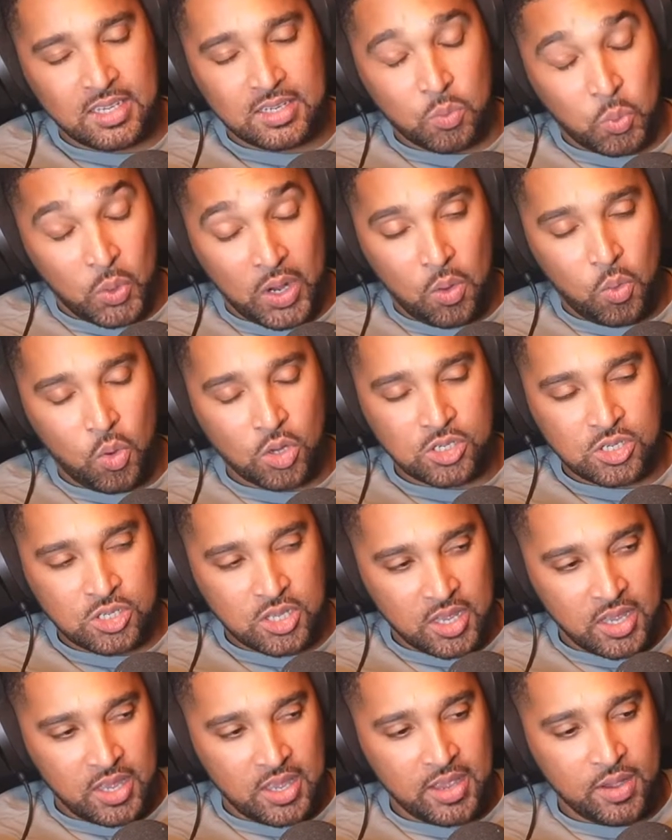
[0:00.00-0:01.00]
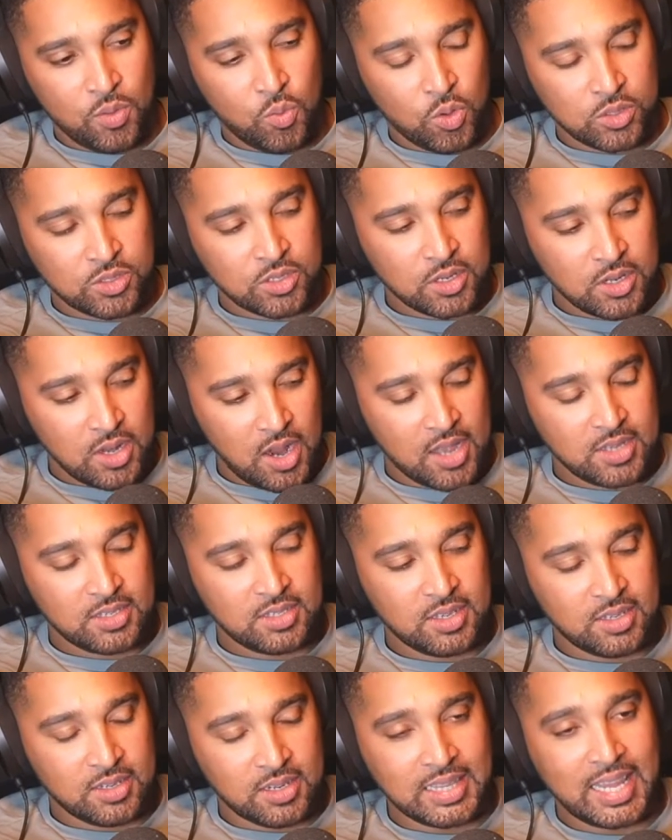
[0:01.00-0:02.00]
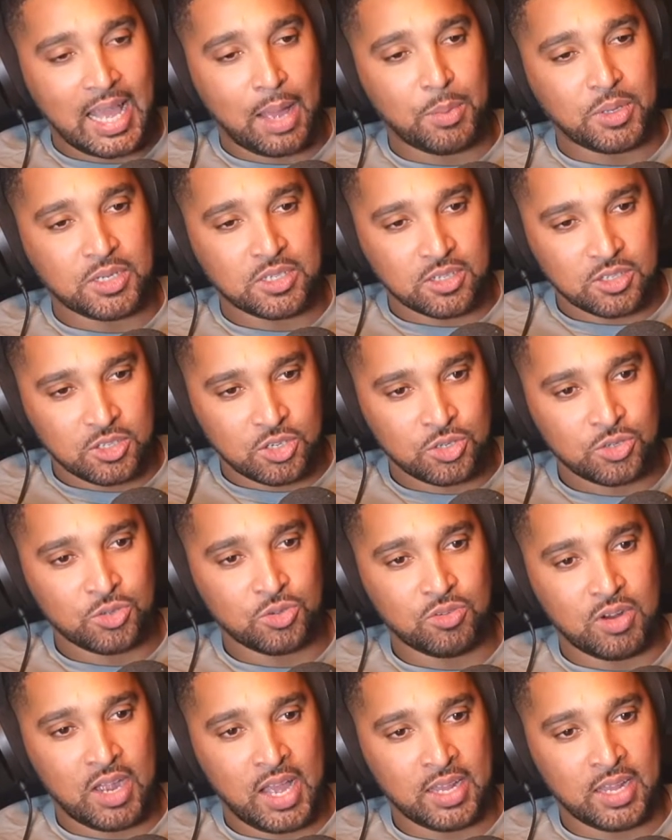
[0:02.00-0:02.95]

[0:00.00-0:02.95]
when I watched it. It wasn't nice seeing the damage that Chisora had.